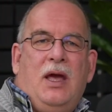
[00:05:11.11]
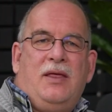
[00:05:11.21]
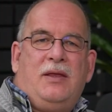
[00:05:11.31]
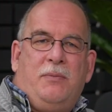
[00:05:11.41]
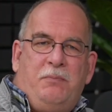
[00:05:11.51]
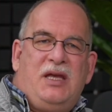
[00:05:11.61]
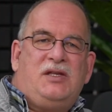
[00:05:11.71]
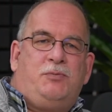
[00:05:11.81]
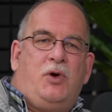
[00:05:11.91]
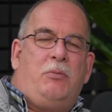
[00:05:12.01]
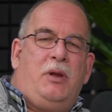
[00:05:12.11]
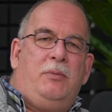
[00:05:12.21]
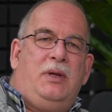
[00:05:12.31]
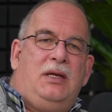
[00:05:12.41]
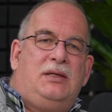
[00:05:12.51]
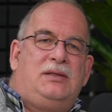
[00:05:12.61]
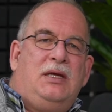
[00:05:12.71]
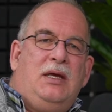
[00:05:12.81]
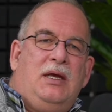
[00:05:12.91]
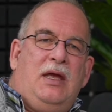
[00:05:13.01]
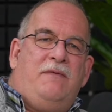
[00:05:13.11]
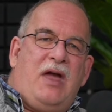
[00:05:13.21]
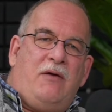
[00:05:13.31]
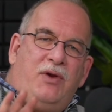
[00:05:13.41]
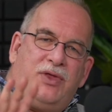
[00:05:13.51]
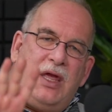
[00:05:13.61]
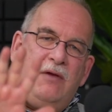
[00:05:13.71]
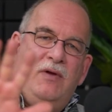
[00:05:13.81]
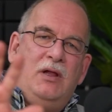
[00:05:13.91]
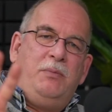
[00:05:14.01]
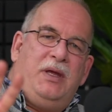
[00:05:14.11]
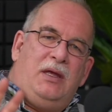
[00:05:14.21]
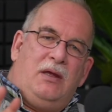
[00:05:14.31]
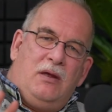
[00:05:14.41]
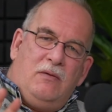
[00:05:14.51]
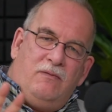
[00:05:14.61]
I think the biggest problem is if everything will be